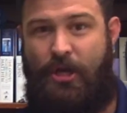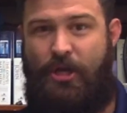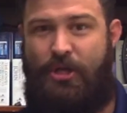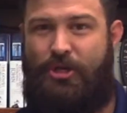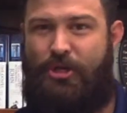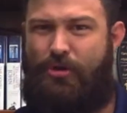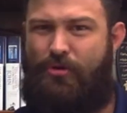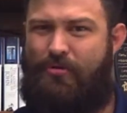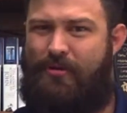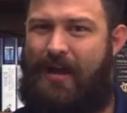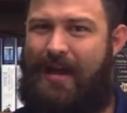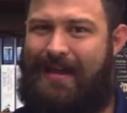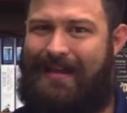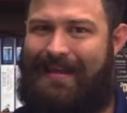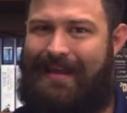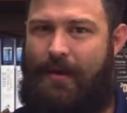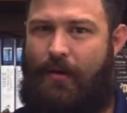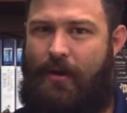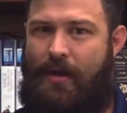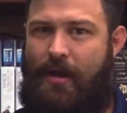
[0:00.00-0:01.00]
Do you not
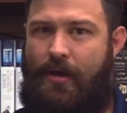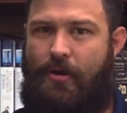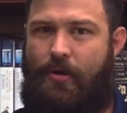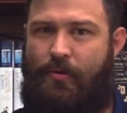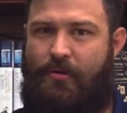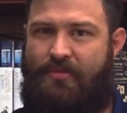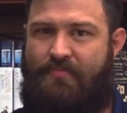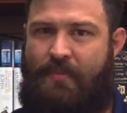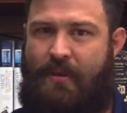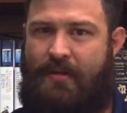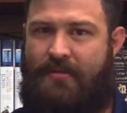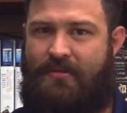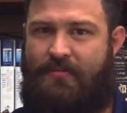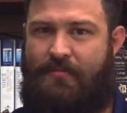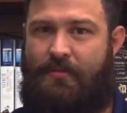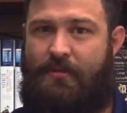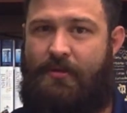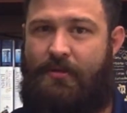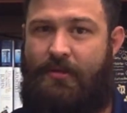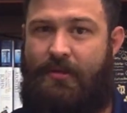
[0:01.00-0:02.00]
carry out your
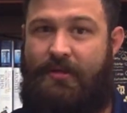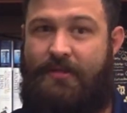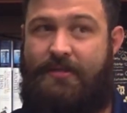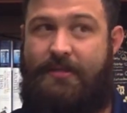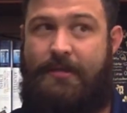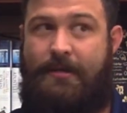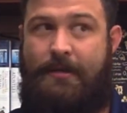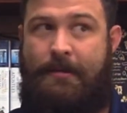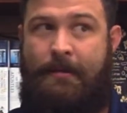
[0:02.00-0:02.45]
responsibilities